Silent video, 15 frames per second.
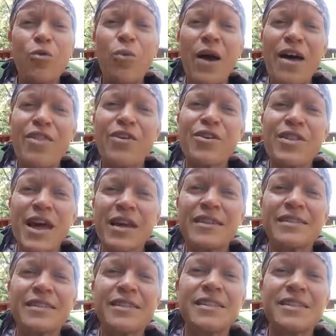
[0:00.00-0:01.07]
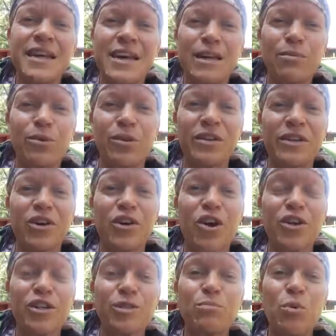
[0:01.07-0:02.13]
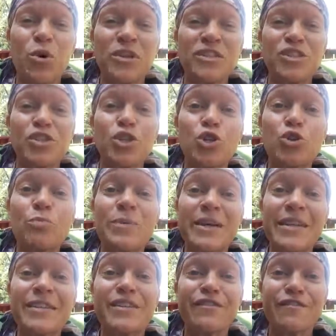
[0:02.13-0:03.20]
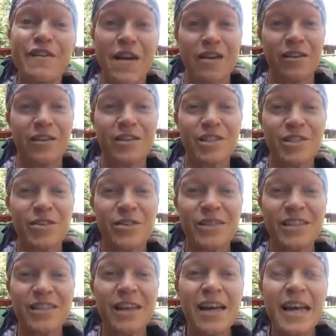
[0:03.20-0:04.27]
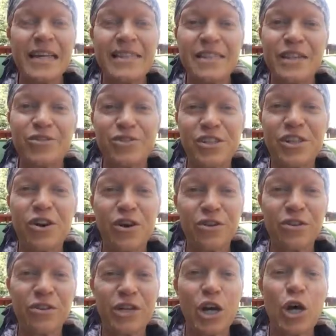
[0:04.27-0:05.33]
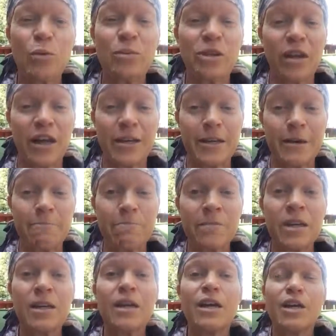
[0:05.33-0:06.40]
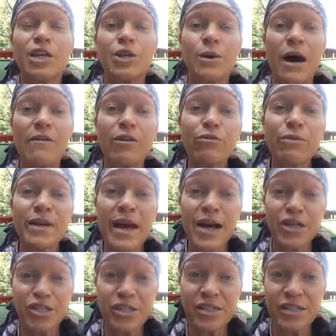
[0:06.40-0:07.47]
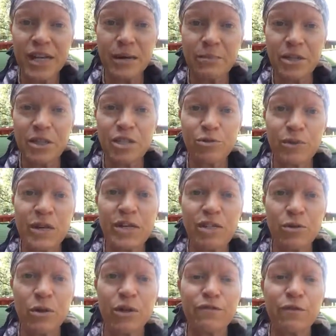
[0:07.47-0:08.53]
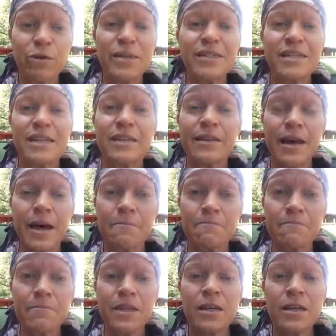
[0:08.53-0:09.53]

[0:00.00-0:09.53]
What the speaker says: whether that is sustainable and are sports too big to fail. So it's an interesting article, and I hope you like it. You have a reaction assignment this week, so I look forward to seeing that.